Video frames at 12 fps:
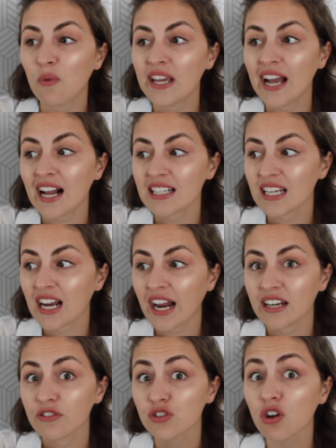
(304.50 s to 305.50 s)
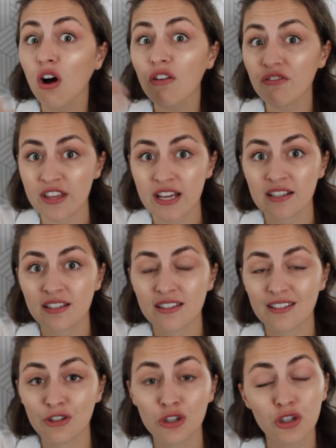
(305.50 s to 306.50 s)
we had to kind of solve
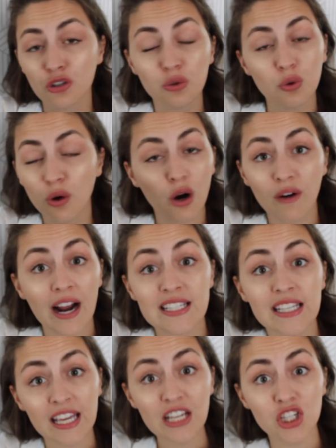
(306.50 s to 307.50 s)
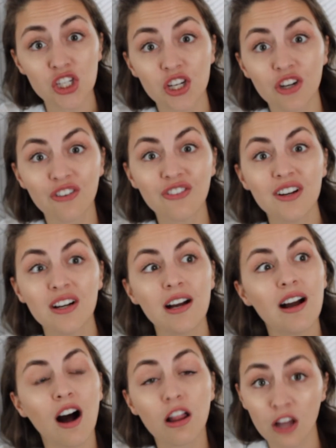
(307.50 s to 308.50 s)
this new arising issue
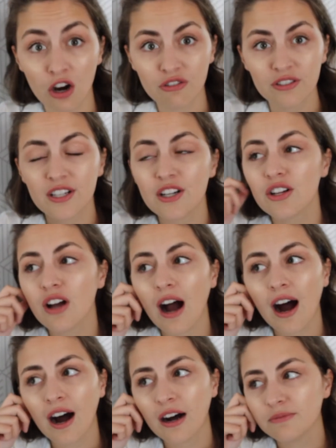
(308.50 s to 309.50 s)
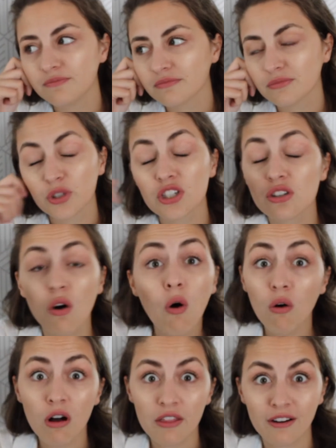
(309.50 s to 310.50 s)
alone, which is a
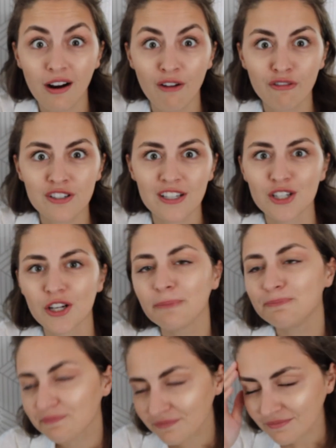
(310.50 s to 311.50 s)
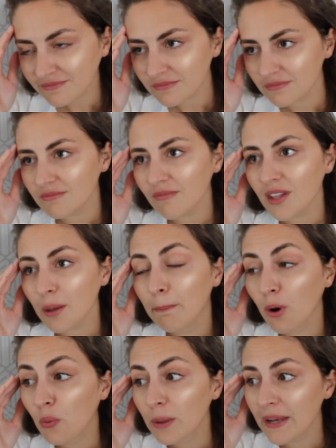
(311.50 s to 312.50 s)
whole other conversation.
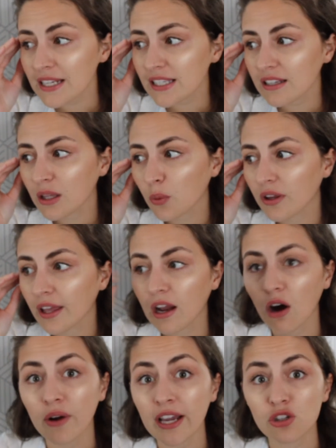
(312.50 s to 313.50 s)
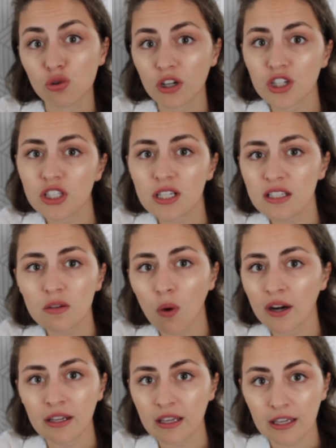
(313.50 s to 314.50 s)
But we basically were like, okay, George doesn't
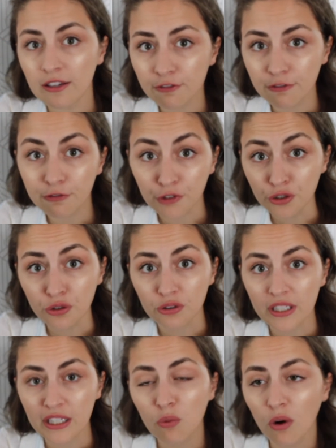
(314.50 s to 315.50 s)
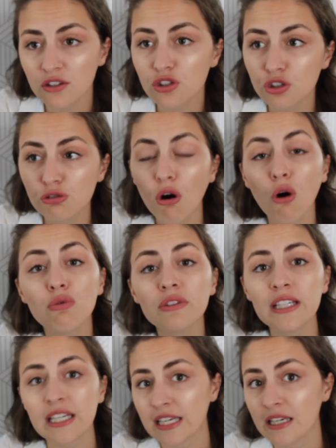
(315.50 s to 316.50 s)
want to eat food. He wants to
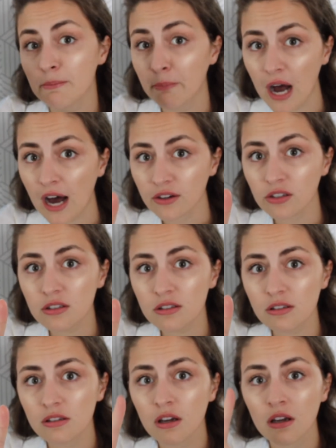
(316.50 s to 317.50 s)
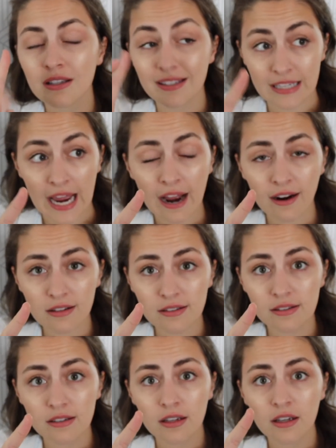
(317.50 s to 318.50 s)
only eat bottles,
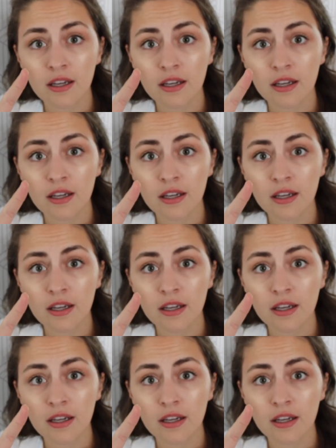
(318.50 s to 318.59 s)
snacks,